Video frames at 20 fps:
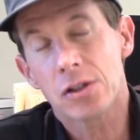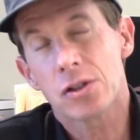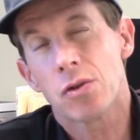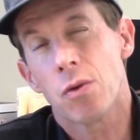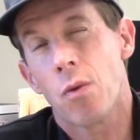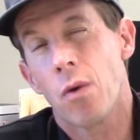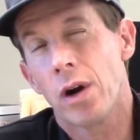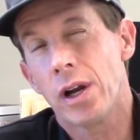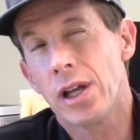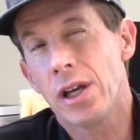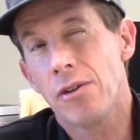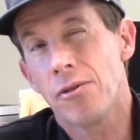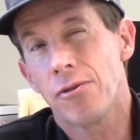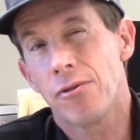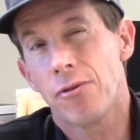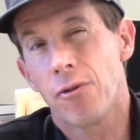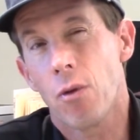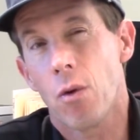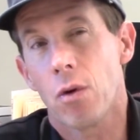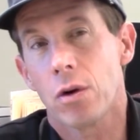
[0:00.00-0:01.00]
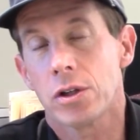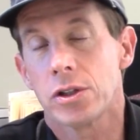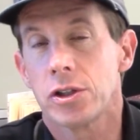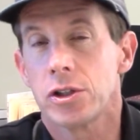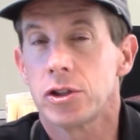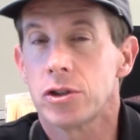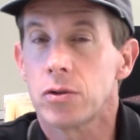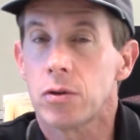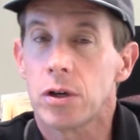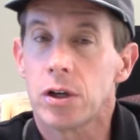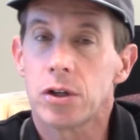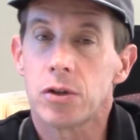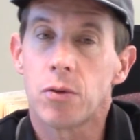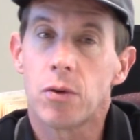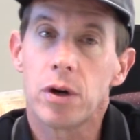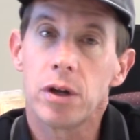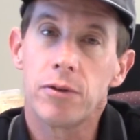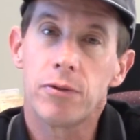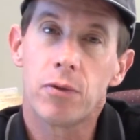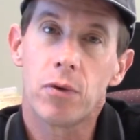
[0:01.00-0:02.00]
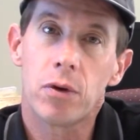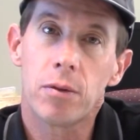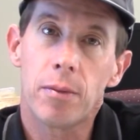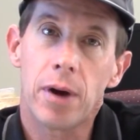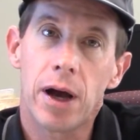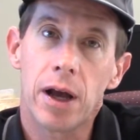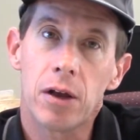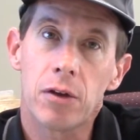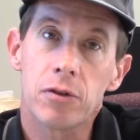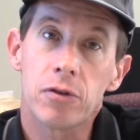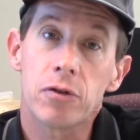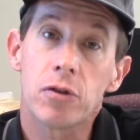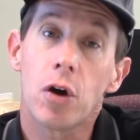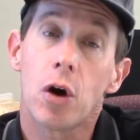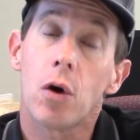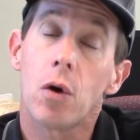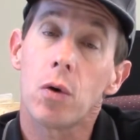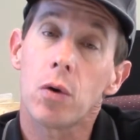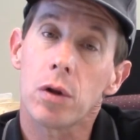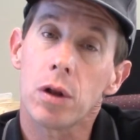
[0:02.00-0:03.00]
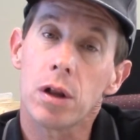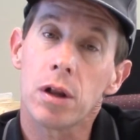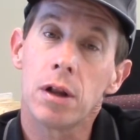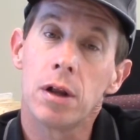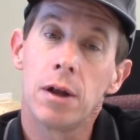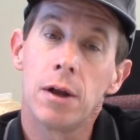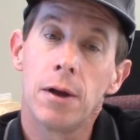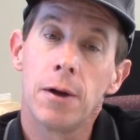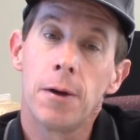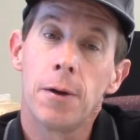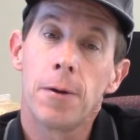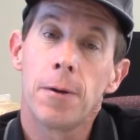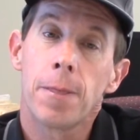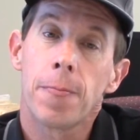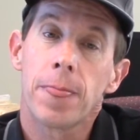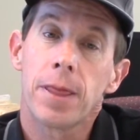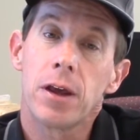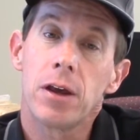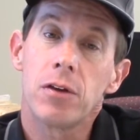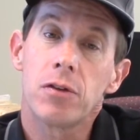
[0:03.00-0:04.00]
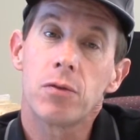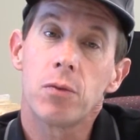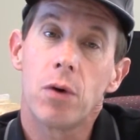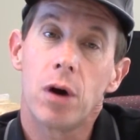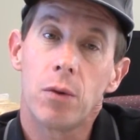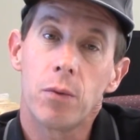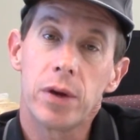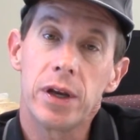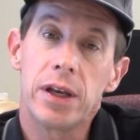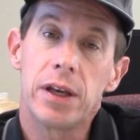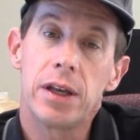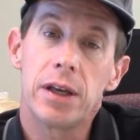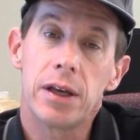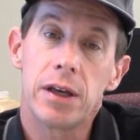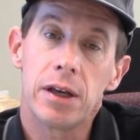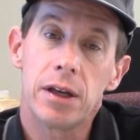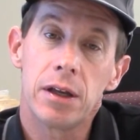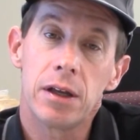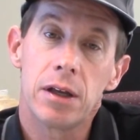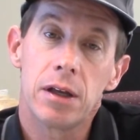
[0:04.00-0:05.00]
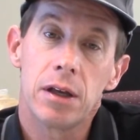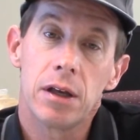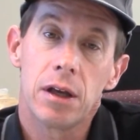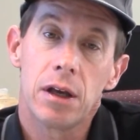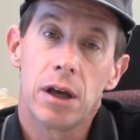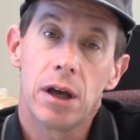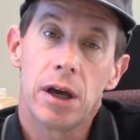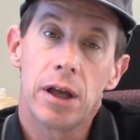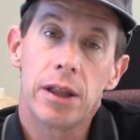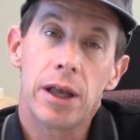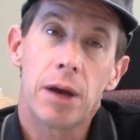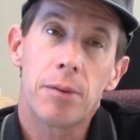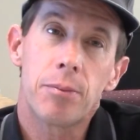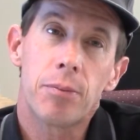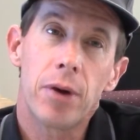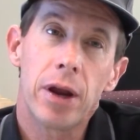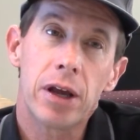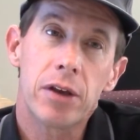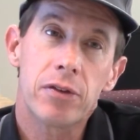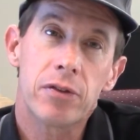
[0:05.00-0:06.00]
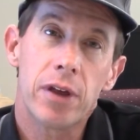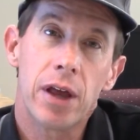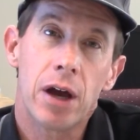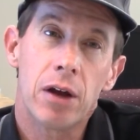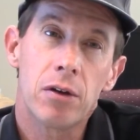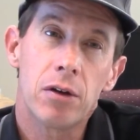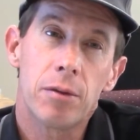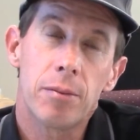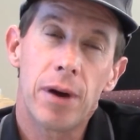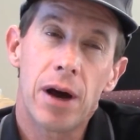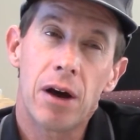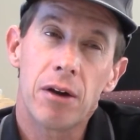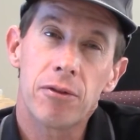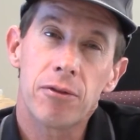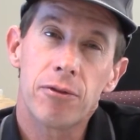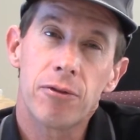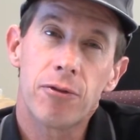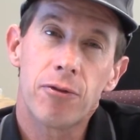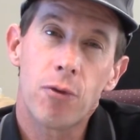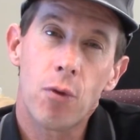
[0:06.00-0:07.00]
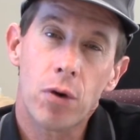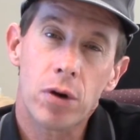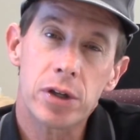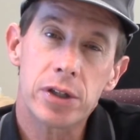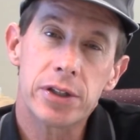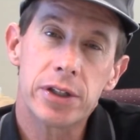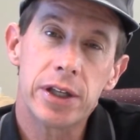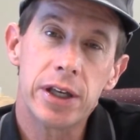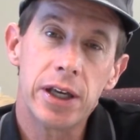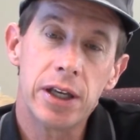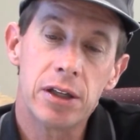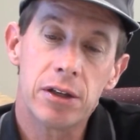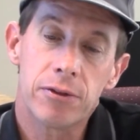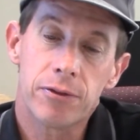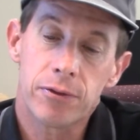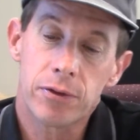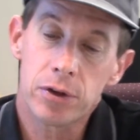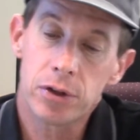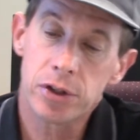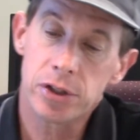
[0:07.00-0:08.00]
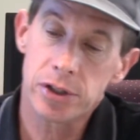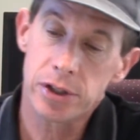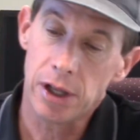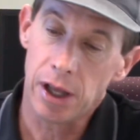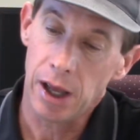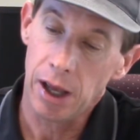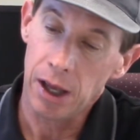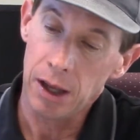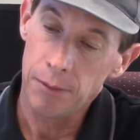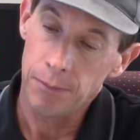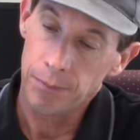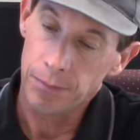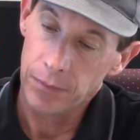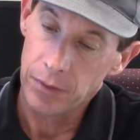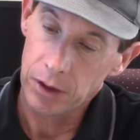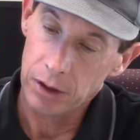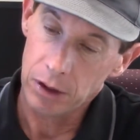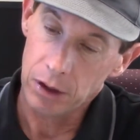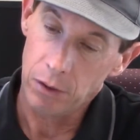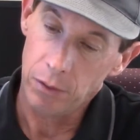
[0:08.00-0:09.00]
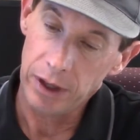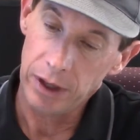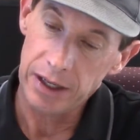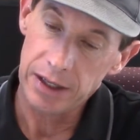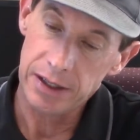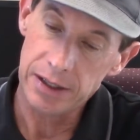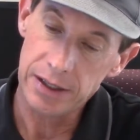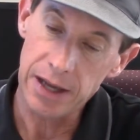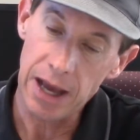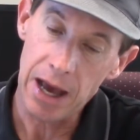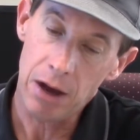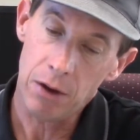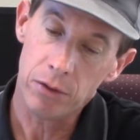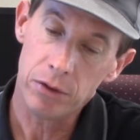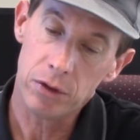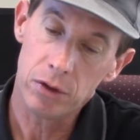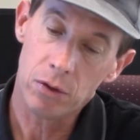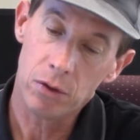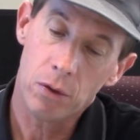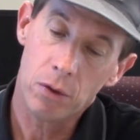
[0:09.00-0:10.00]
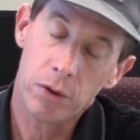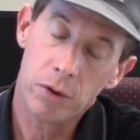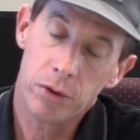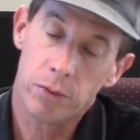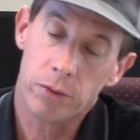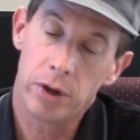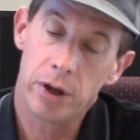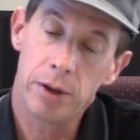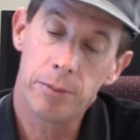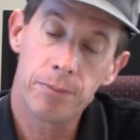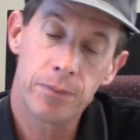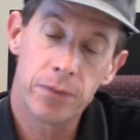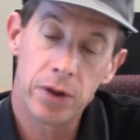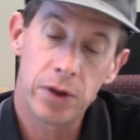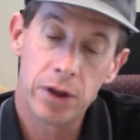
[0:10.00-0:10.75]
24, just short of 24 miles total is what we did, and that breaks down to about 14 the first day going down the North Rim,